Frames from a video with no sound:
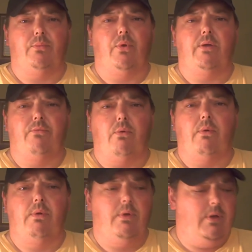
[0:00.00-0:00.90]
pray for her.
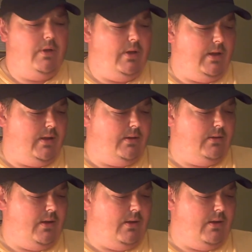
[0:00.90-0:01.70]
And